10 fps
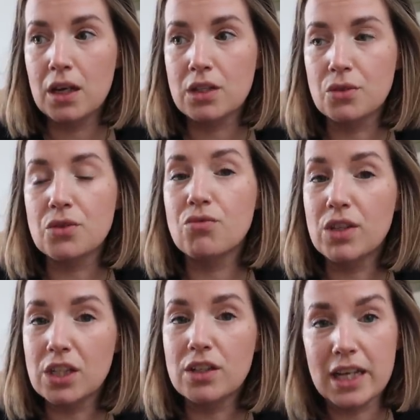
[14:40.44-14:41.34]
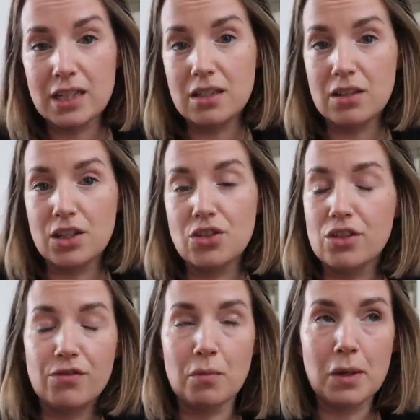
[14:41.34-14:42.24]
So it's a really good exercise
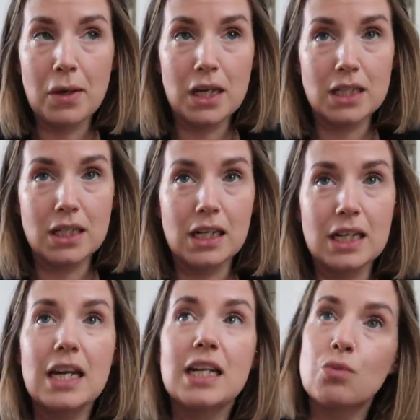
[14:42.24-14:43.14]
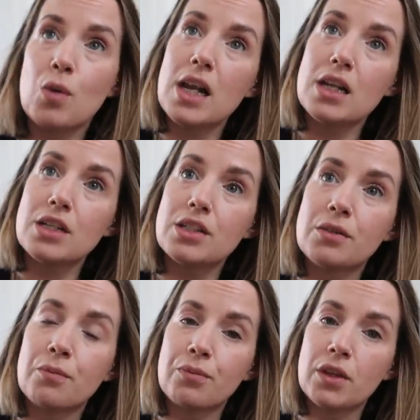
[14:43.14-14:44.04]
just for me personally, as well as
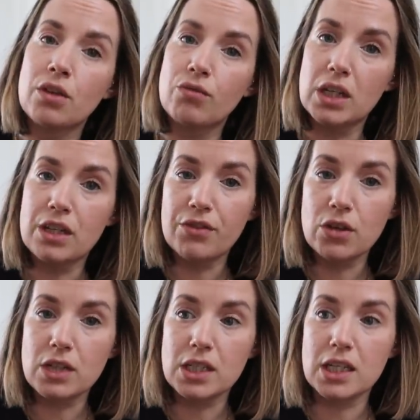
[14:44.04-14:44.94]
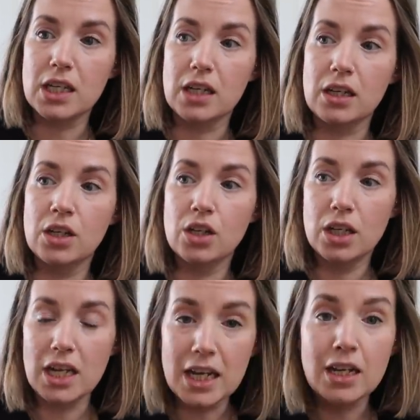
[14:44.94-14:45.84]
really focusing
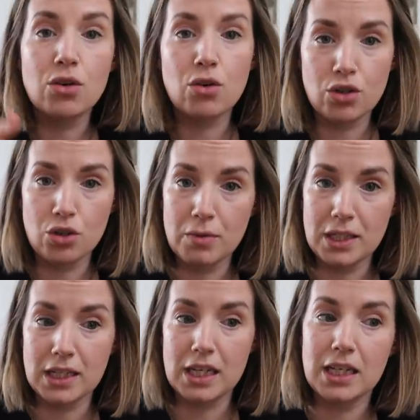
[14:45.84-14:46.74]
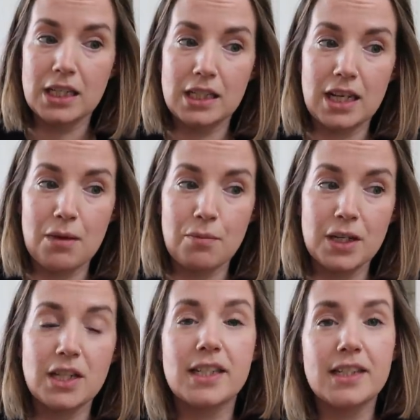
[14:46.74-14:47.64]
in on your business
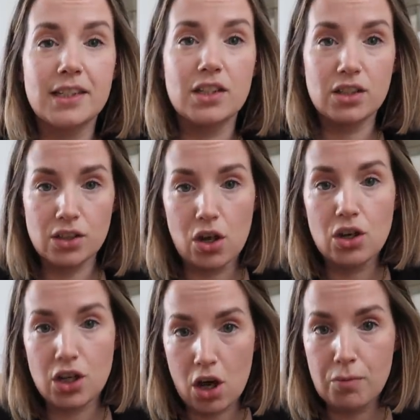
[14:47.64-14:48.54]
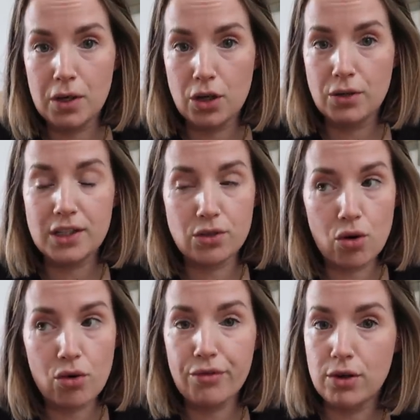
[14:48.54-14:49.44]
because this is a start-up loan, it's
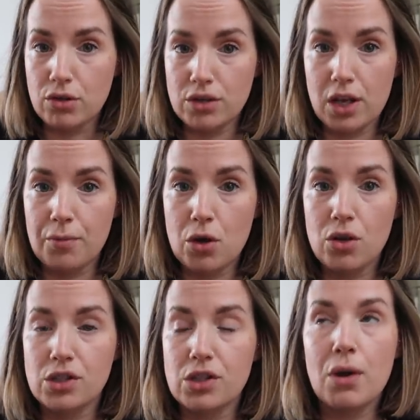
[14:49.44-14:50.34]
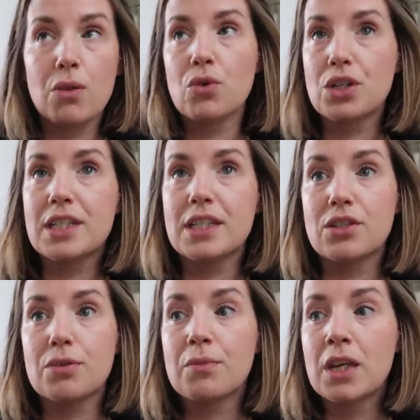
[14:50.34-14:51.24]
not for long-term costs. So I wanted
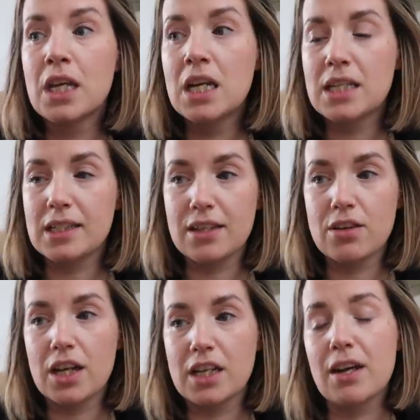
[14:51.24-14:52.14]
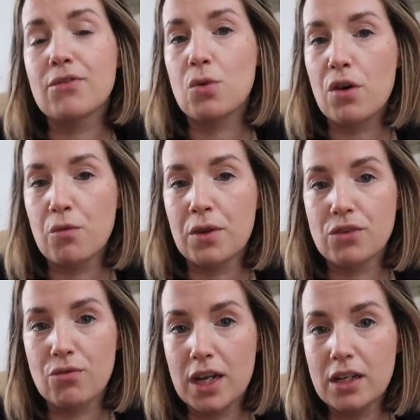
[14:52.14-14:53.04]
to say that I could have 12
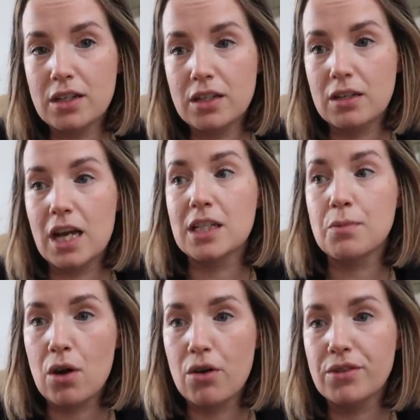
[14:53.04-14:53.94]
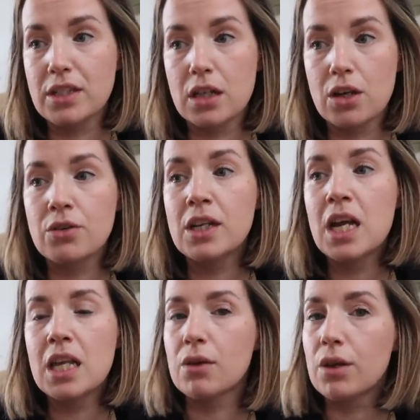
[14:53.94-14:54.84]
months rent as part of this loan.
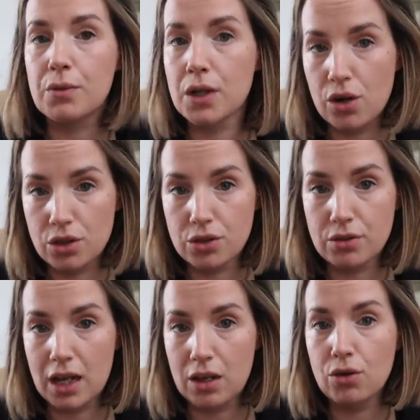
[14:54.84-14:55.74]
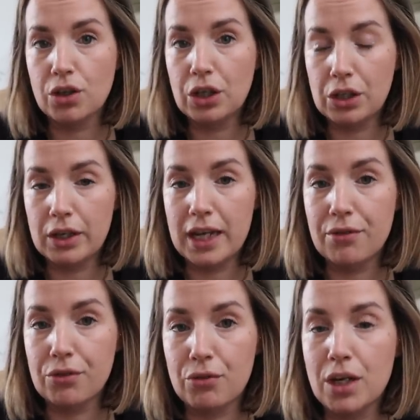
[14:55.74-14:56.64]
They're like, we can't do that long, you can only
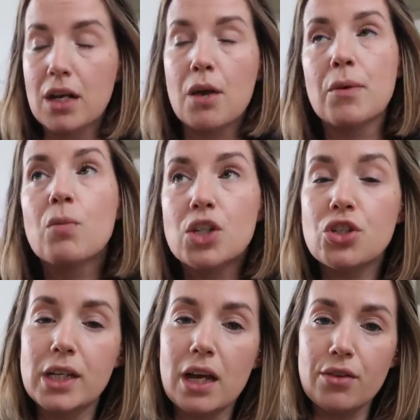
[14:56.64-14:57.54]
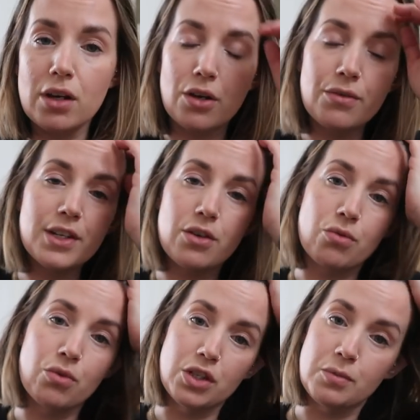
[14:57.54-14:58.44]
have three. I mean, once you get the loan, they don't
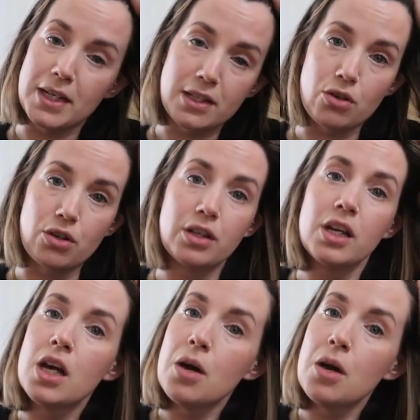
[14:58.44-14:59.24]
know what you spend it on.